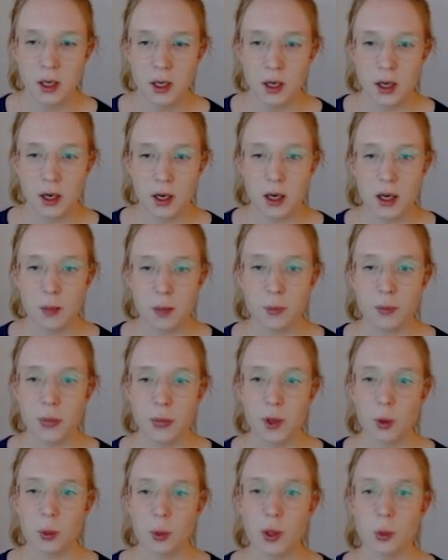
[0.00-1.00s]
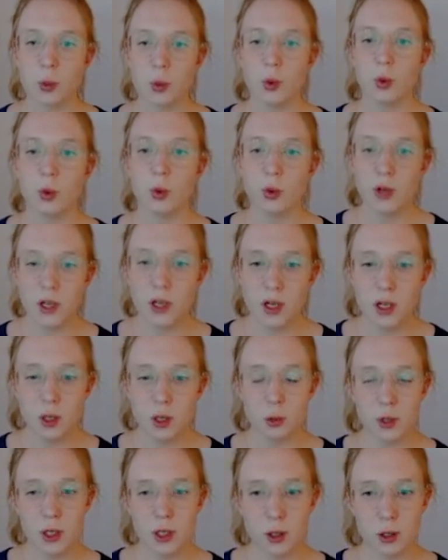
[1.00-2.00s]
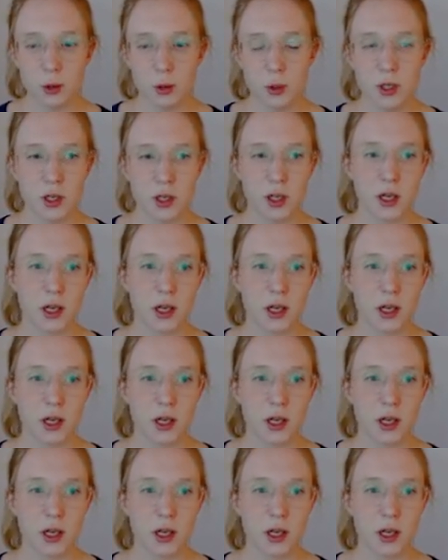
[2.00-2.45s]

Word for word: Um, but we really, really, really,